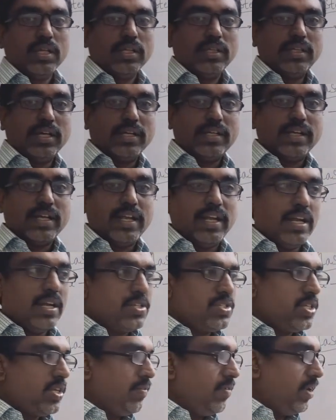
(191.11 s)
that
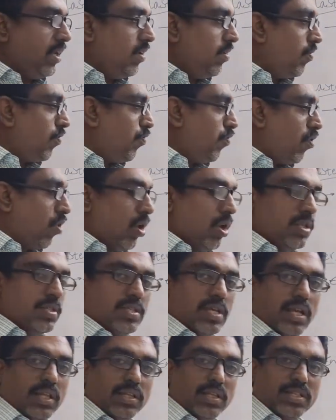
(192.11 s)
energy will falls
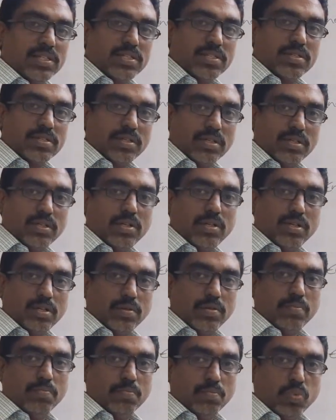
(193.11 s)
on this
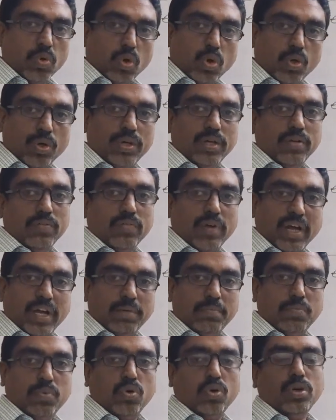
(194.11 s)
board,
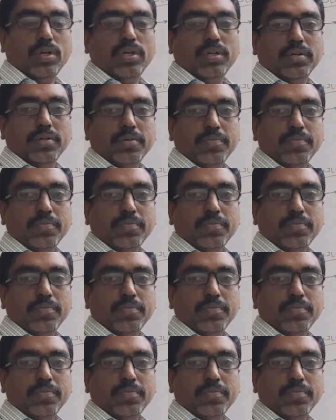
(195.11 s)
whiteboard,